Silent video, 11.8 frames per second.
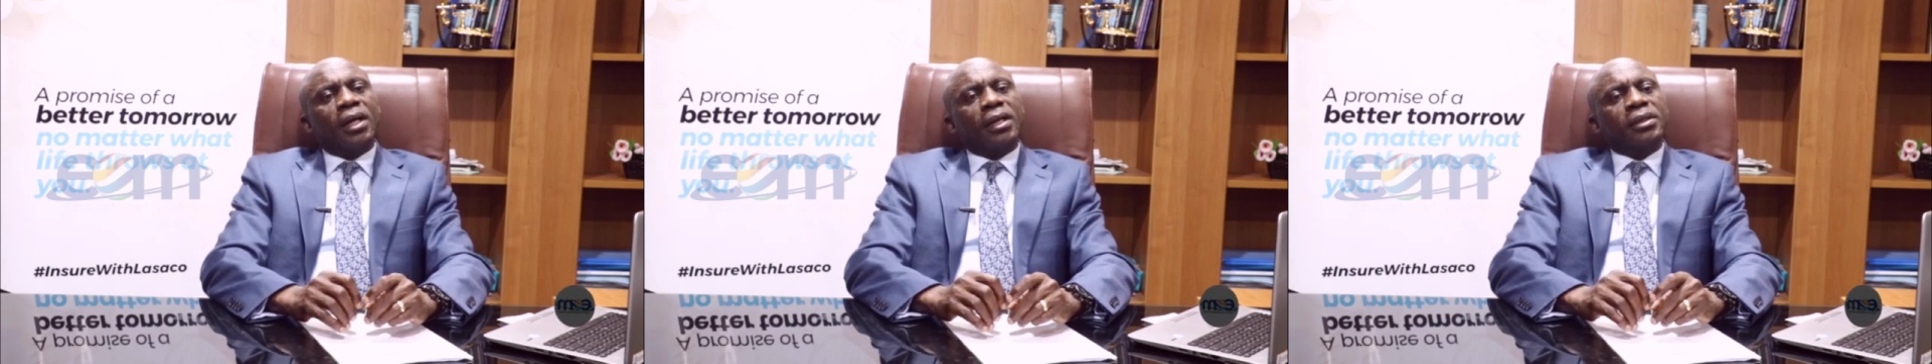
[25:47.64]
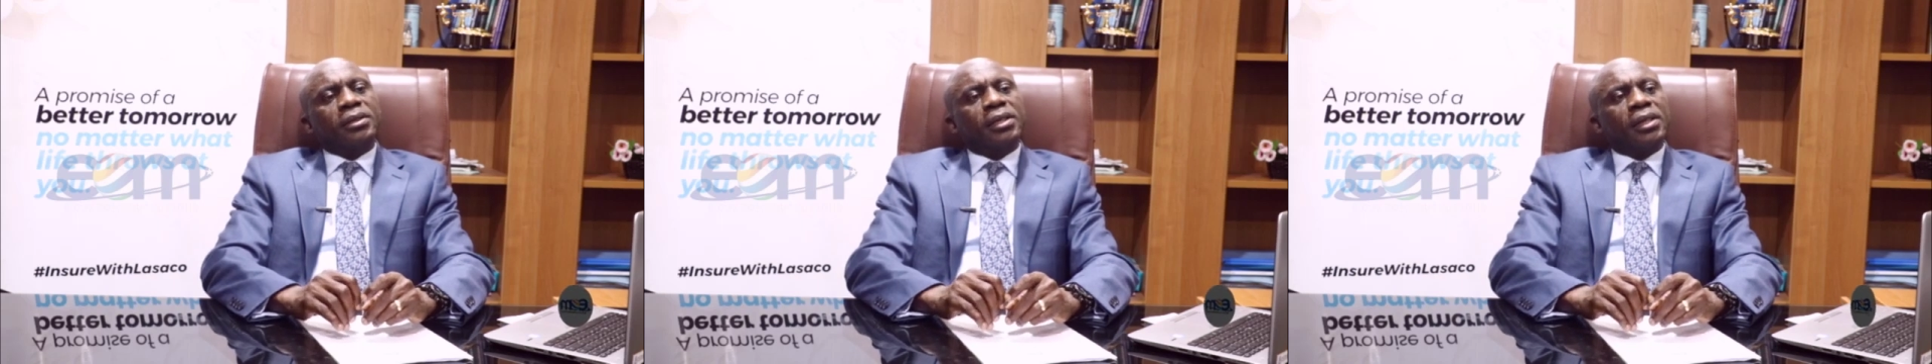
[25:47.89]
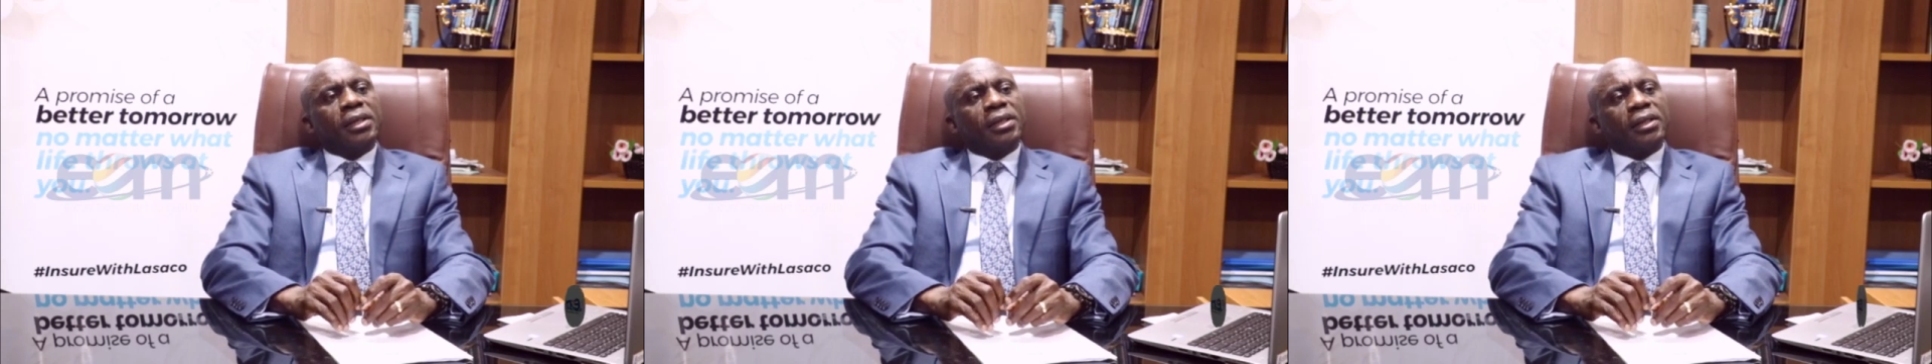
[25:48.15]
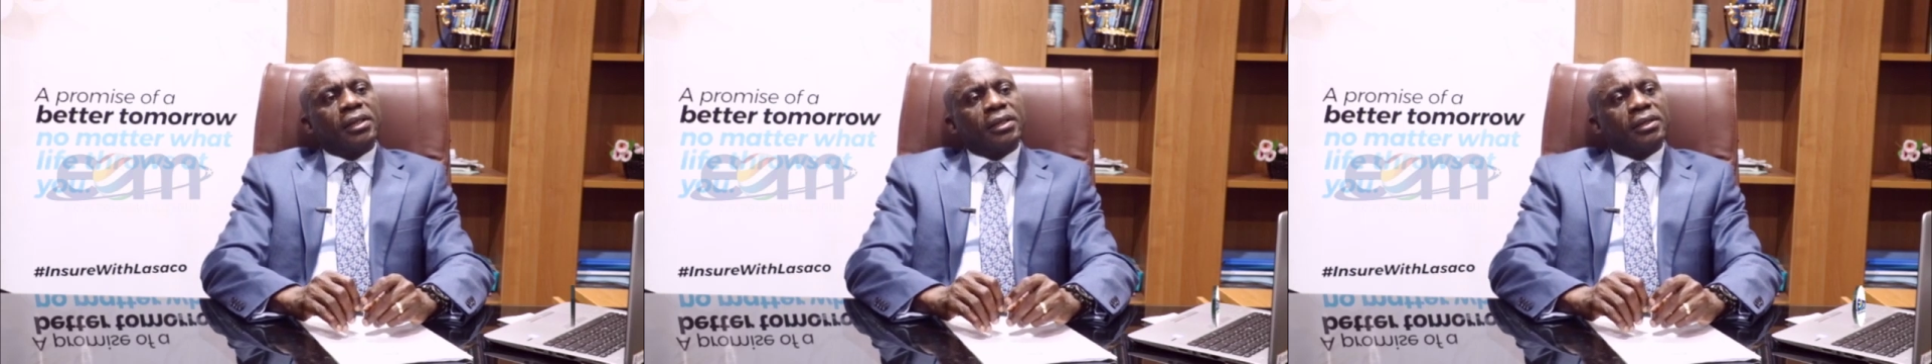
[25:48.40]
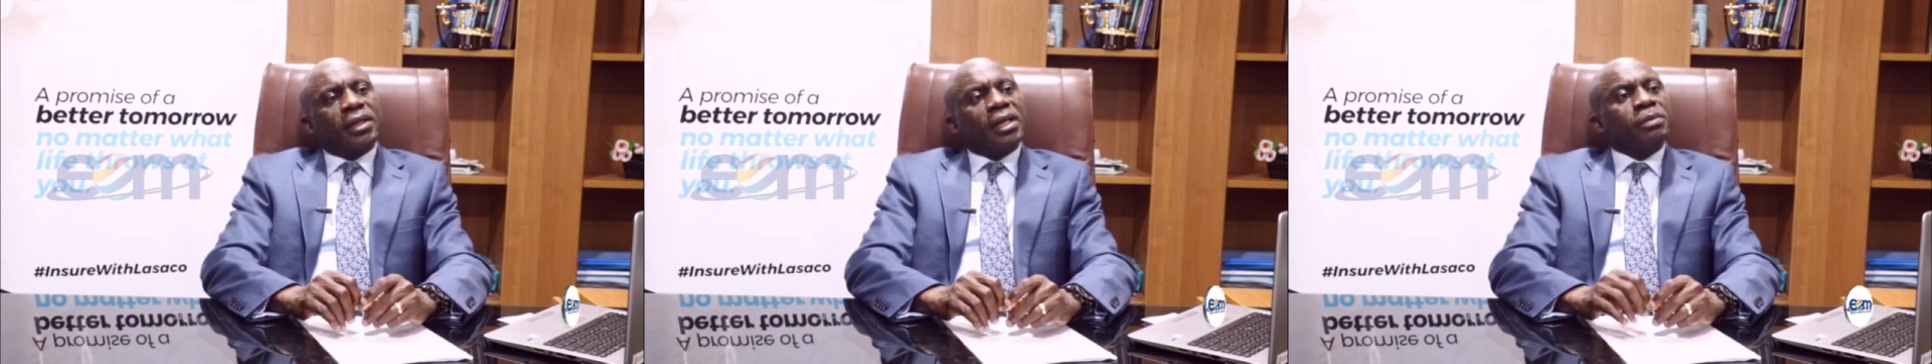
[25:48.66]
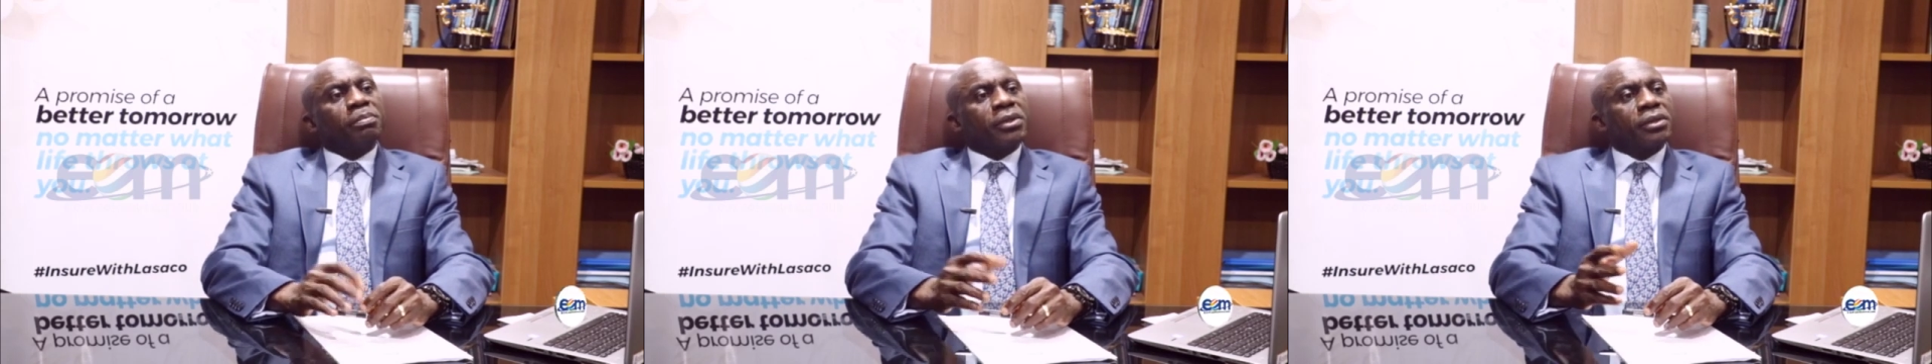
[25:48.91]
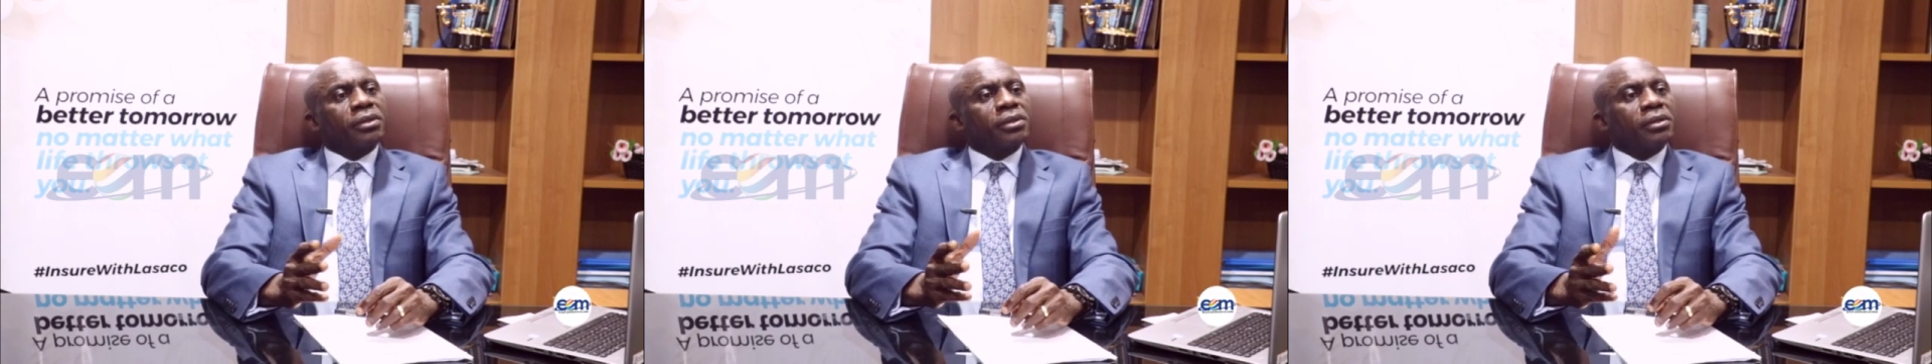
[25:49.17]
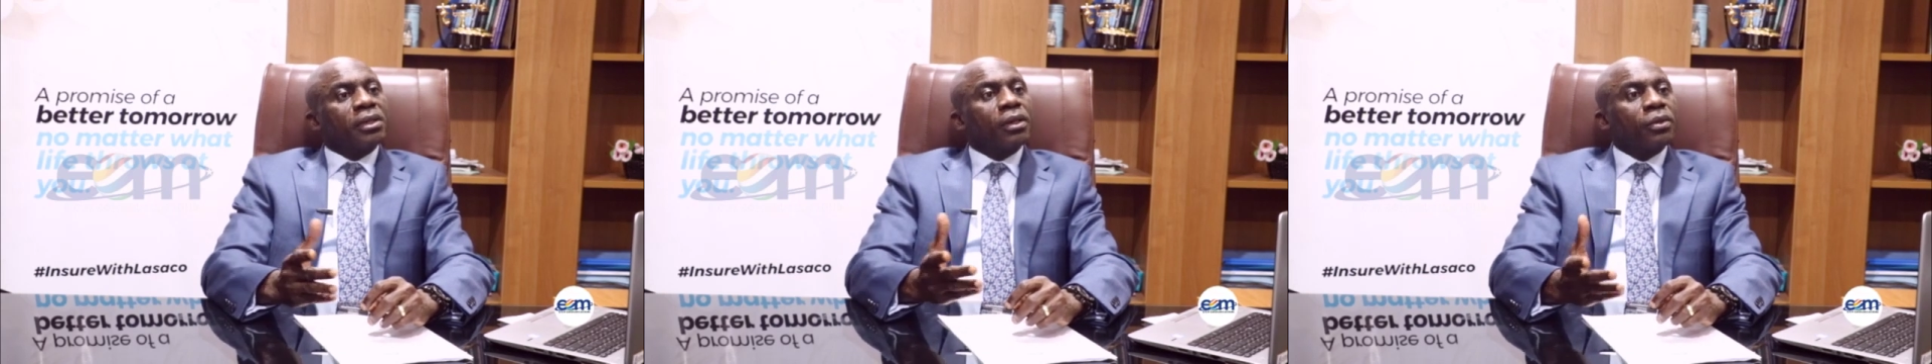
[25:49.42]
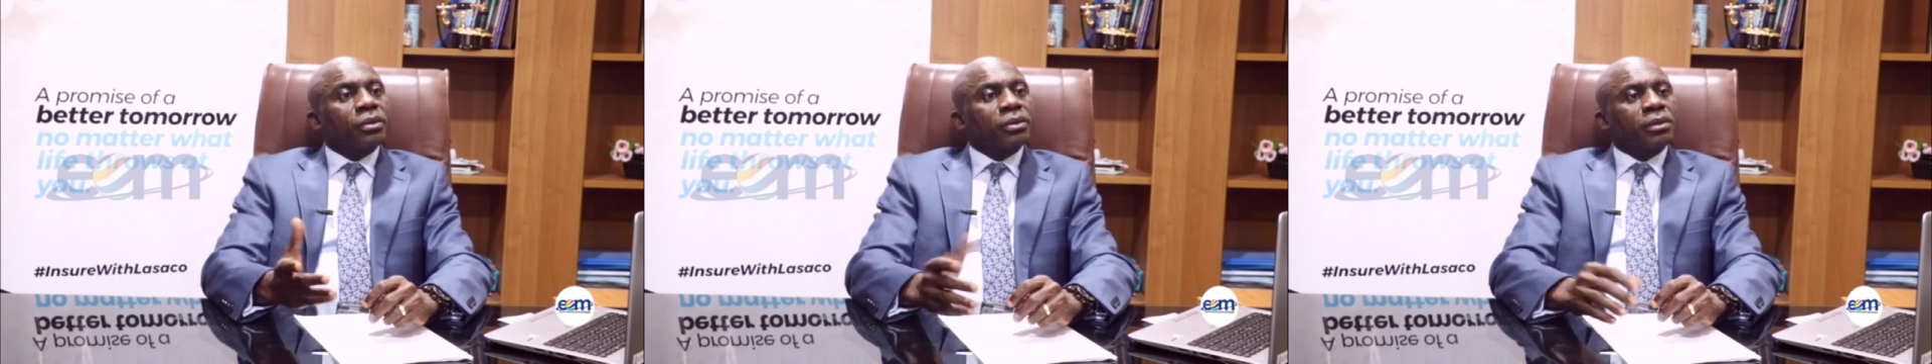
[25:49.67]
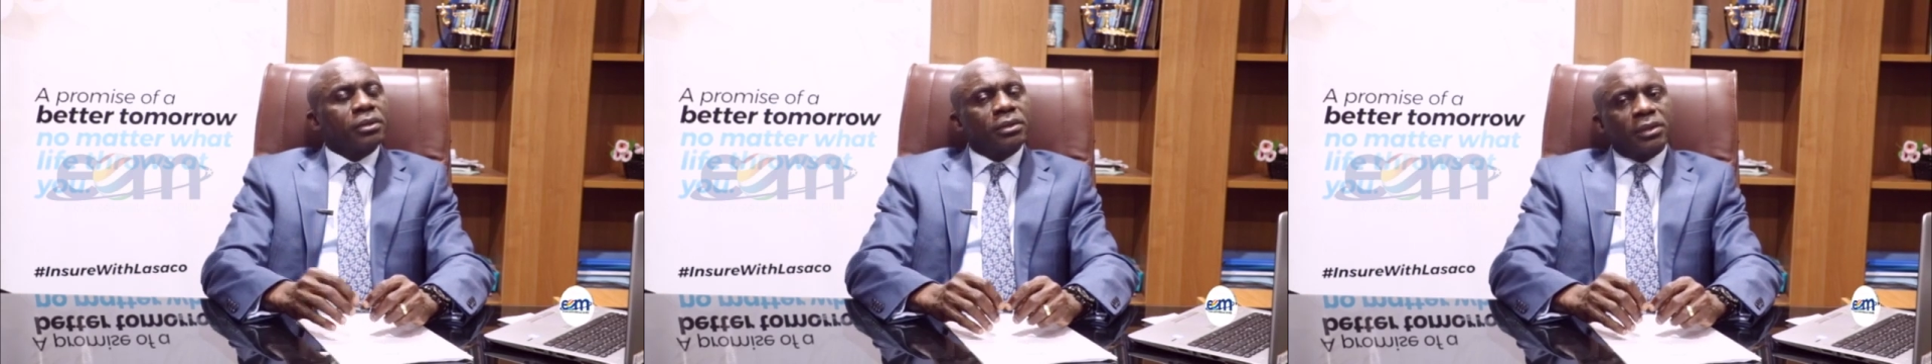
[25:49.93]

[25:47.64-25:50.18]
and that speaks a lot.